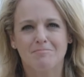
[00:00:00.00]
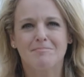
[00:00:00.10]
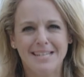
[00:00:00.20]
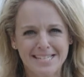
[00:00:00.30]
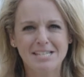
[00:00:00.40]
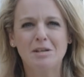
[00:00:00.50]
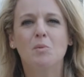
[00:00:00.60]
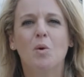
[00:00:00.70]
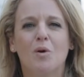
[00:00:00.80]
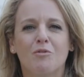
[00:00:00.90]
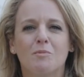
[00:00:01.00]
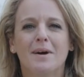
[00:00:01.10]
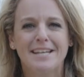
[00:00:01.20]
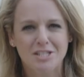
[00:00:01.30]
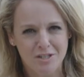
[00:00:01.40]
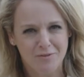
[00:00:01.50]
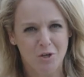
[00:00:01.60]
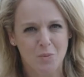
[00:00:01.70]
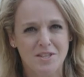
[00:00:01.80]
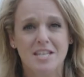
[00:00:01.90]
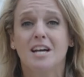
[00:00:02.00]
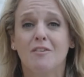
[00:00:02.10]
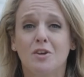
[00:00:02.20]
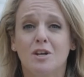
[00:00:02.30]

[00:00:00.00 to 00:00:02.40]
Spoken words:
Let's hear more from my interview with the Governor